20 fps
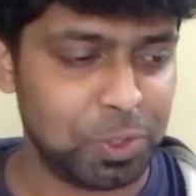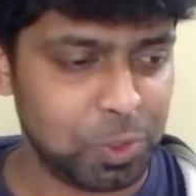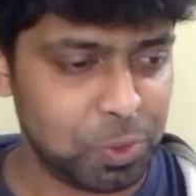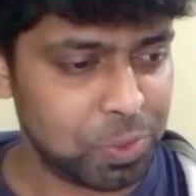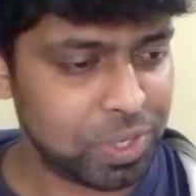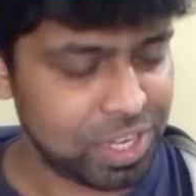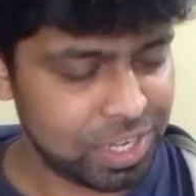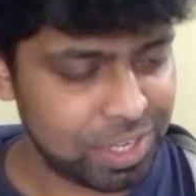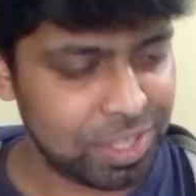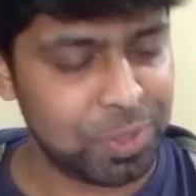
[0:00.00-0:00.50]
You
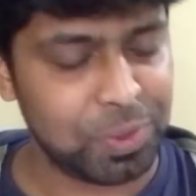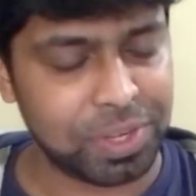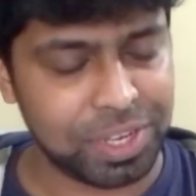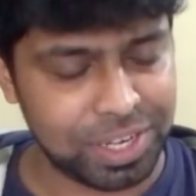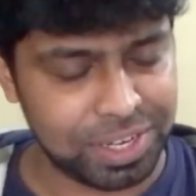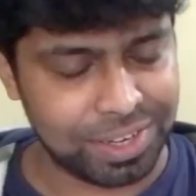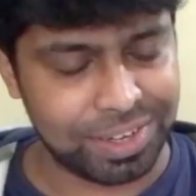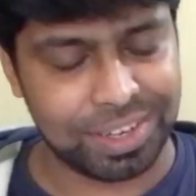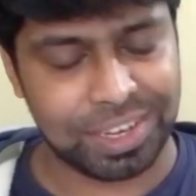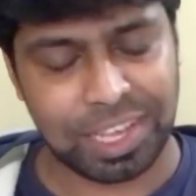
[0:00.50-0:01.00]
can, you
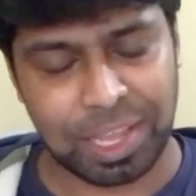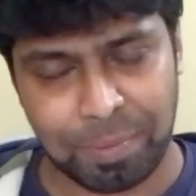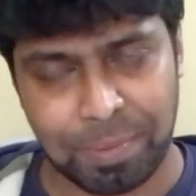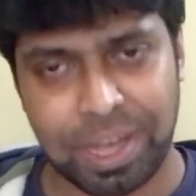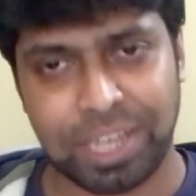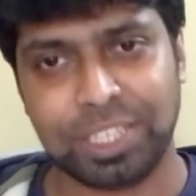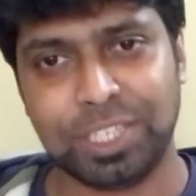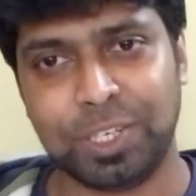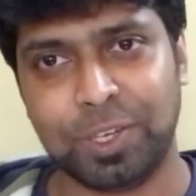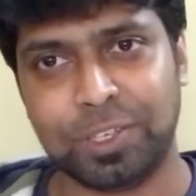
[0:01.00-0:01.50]
can
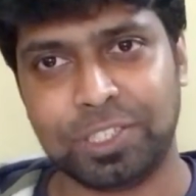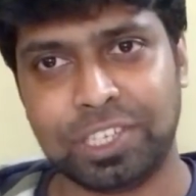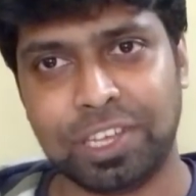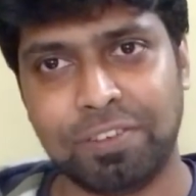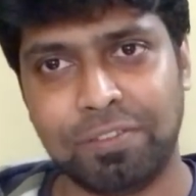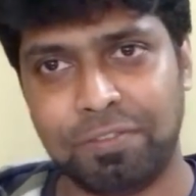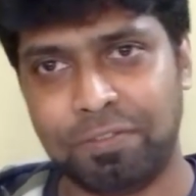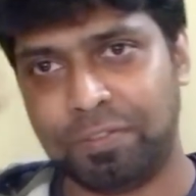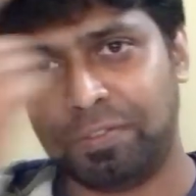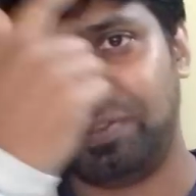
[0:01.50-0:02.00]
imagine
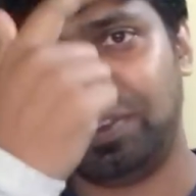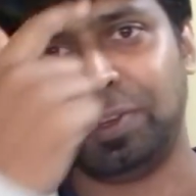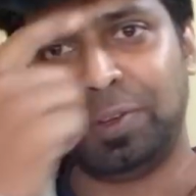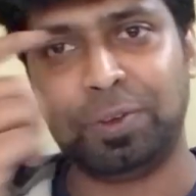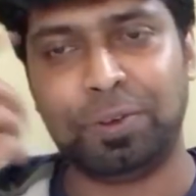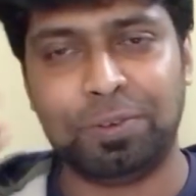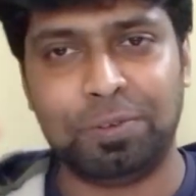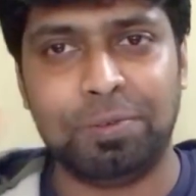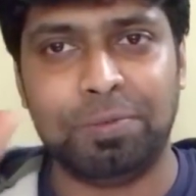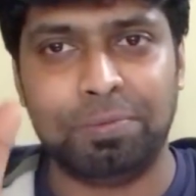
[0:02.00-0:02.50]
yourself, you
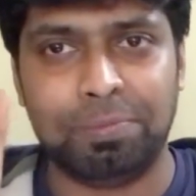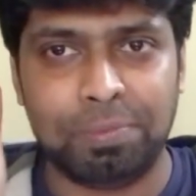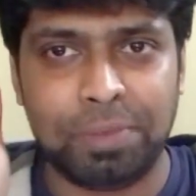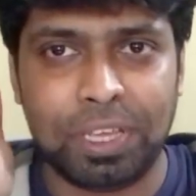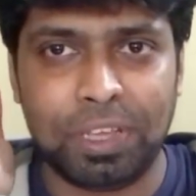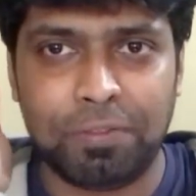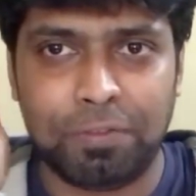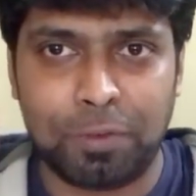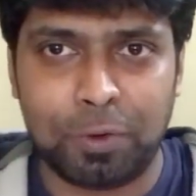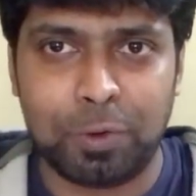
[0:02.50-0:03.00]
know,
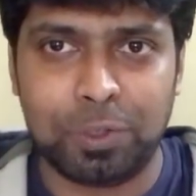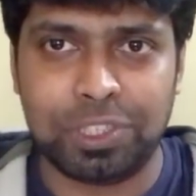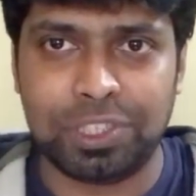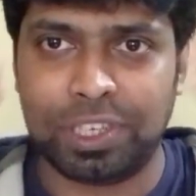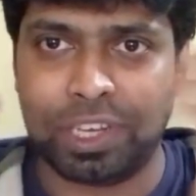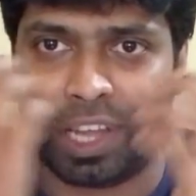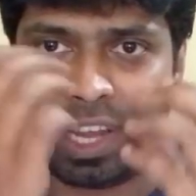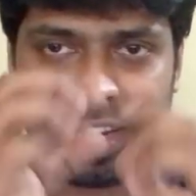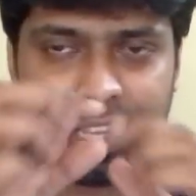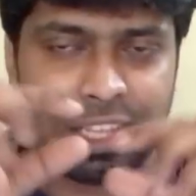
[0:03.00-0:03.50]
being
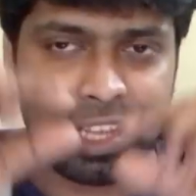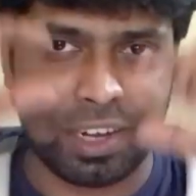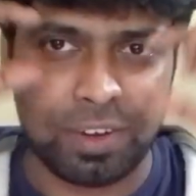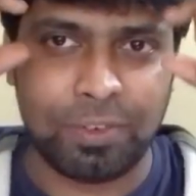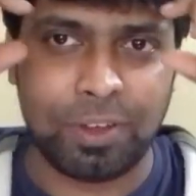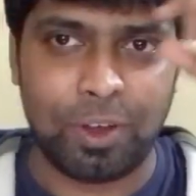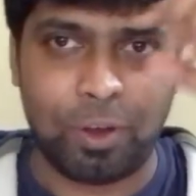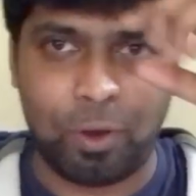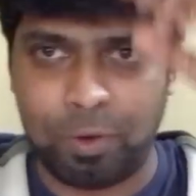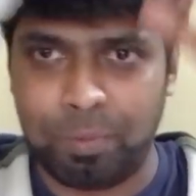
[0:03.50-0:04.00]
frozen and
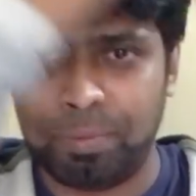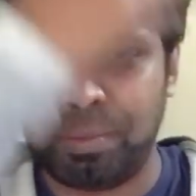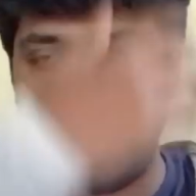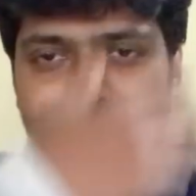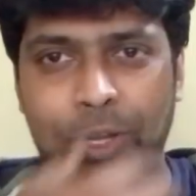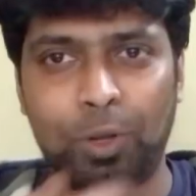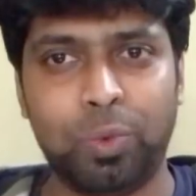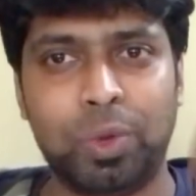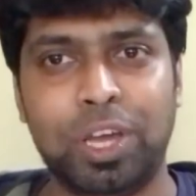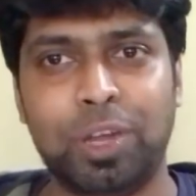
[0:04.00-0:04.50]
then
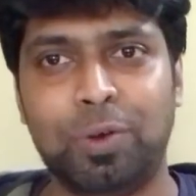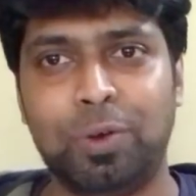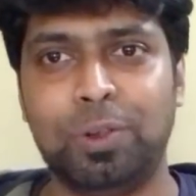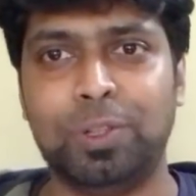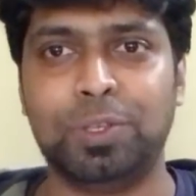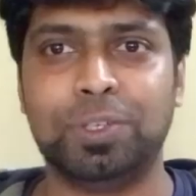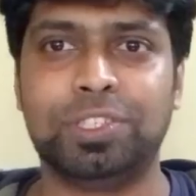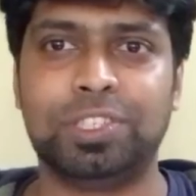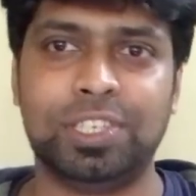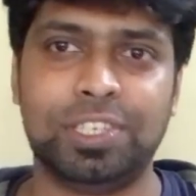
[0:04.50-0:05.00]
made to wear all
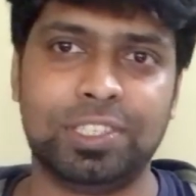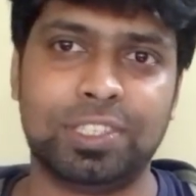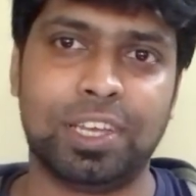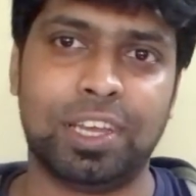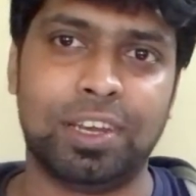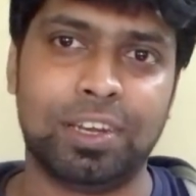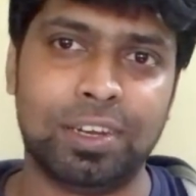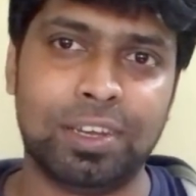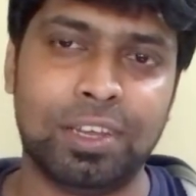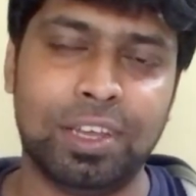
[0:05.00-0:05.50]
those things
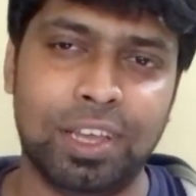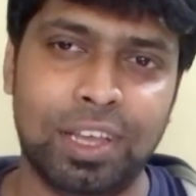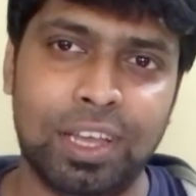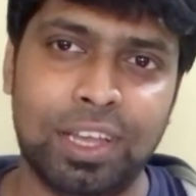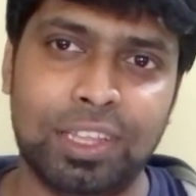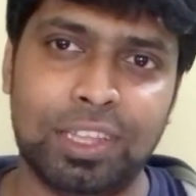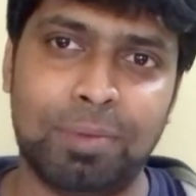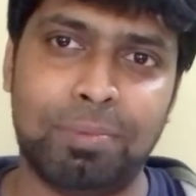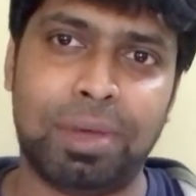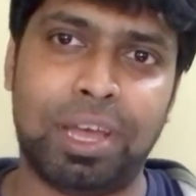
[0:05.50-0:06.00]
and
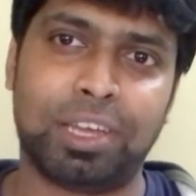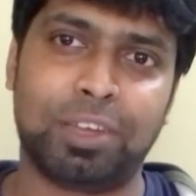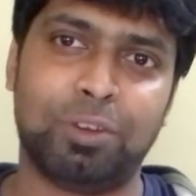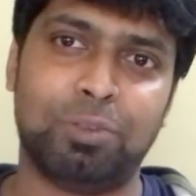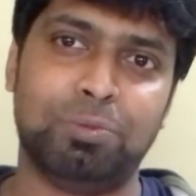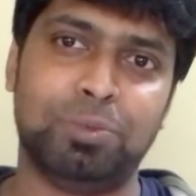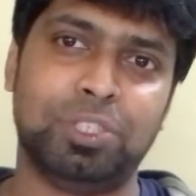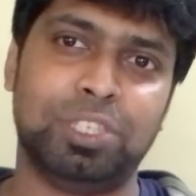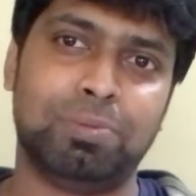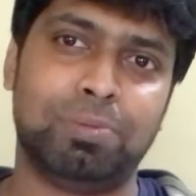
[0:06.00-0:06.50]
the
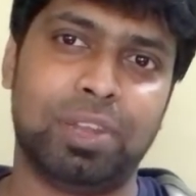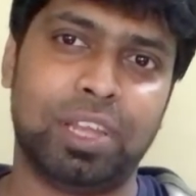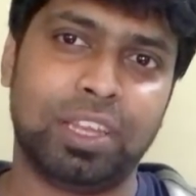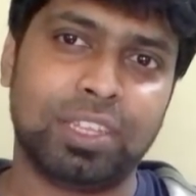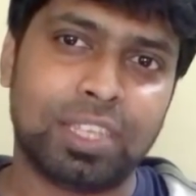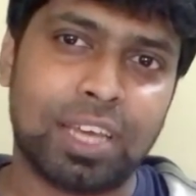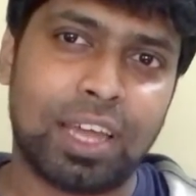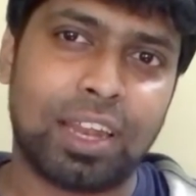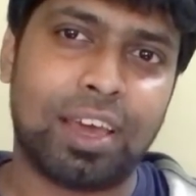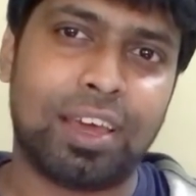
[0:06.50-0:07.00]
background music
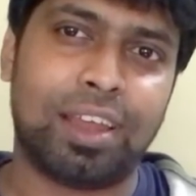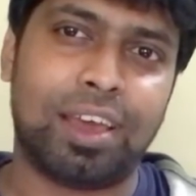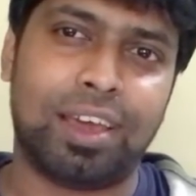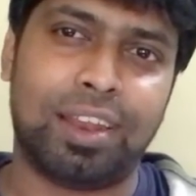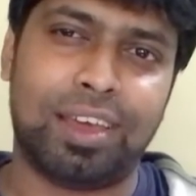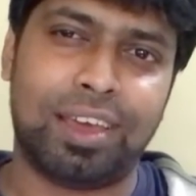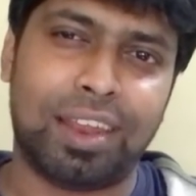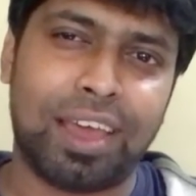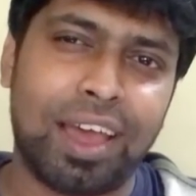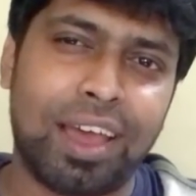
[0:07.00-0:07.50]
playing, da da da
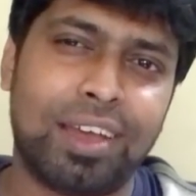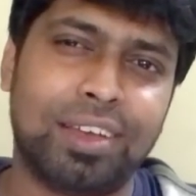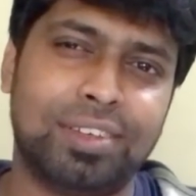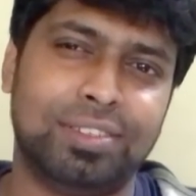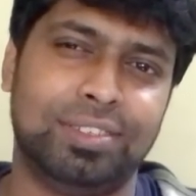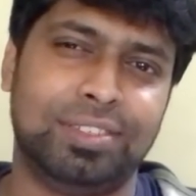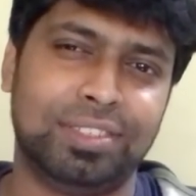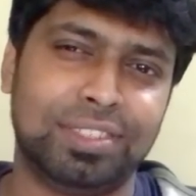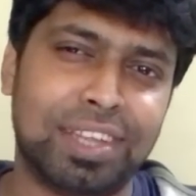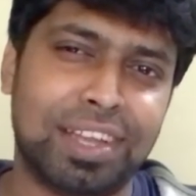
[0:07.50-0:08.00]
da
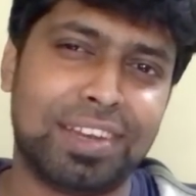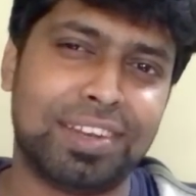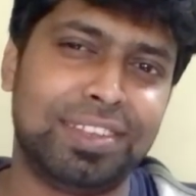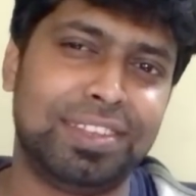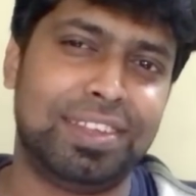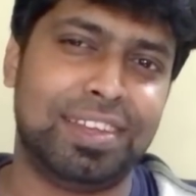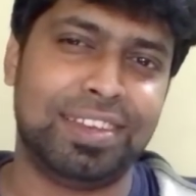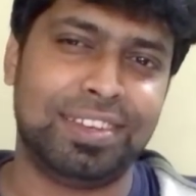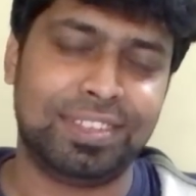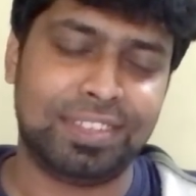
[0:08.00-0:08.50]
da
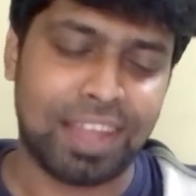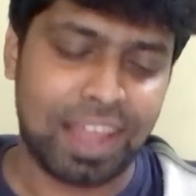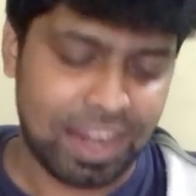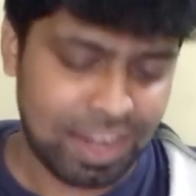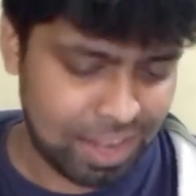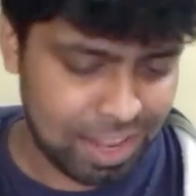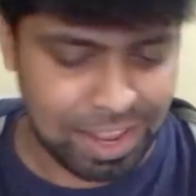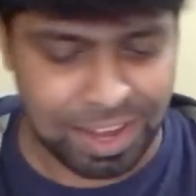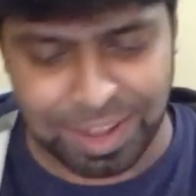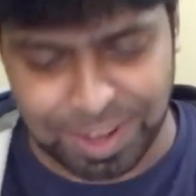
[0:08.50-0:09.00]
da
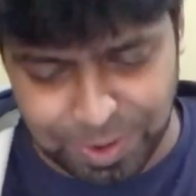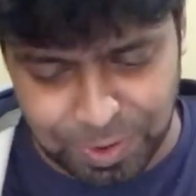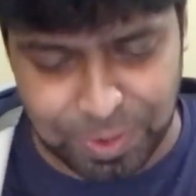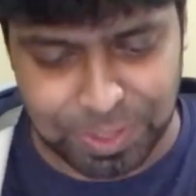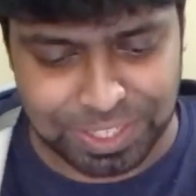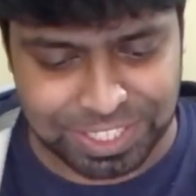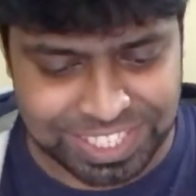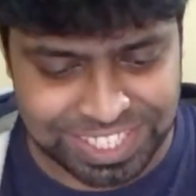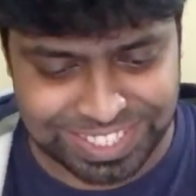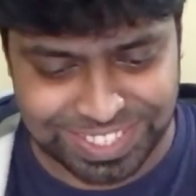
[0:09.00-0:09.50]
da, and all
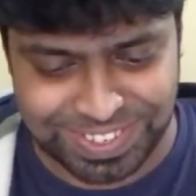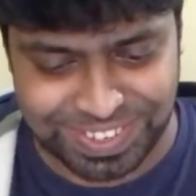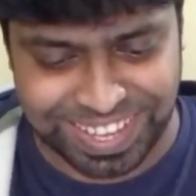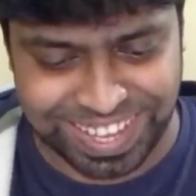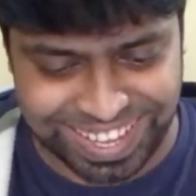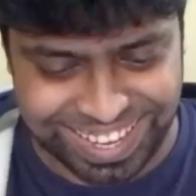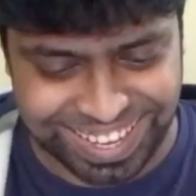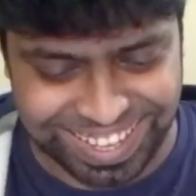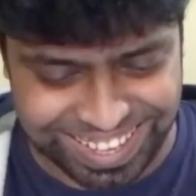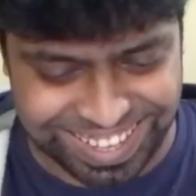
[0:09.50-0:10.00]
those things,
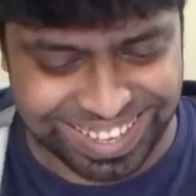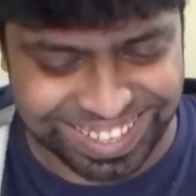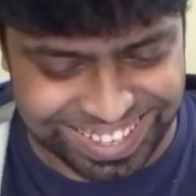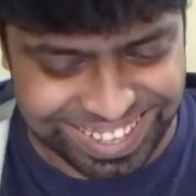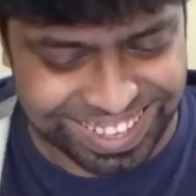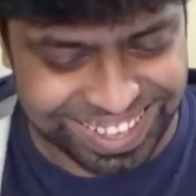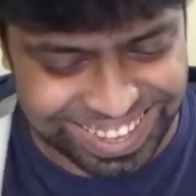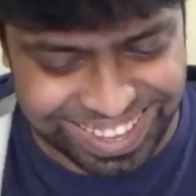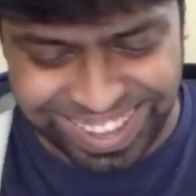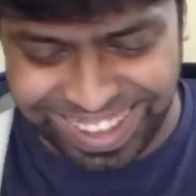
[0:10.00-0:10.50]
okay?
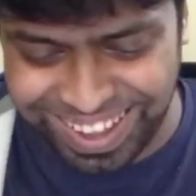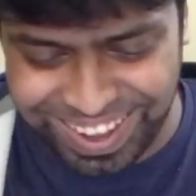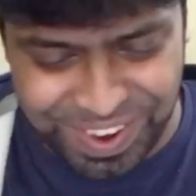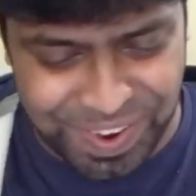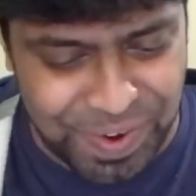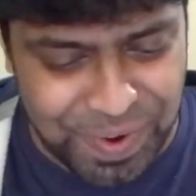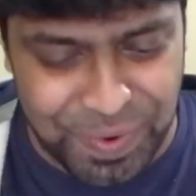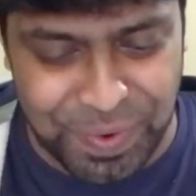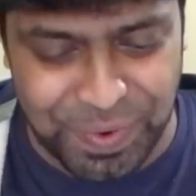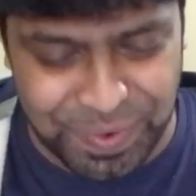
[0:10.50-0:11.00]

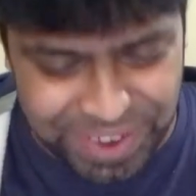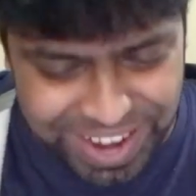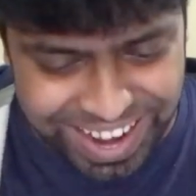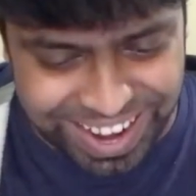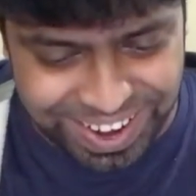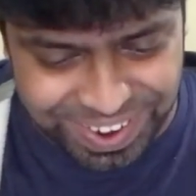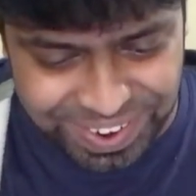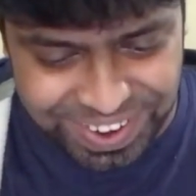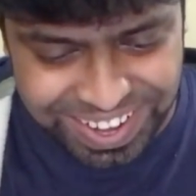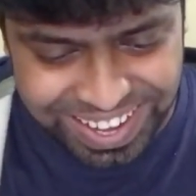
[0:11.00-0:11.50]

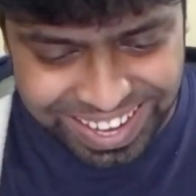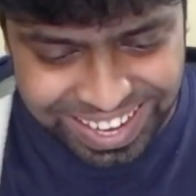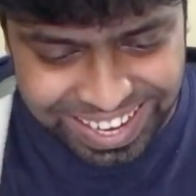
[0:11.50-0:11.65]
Wow.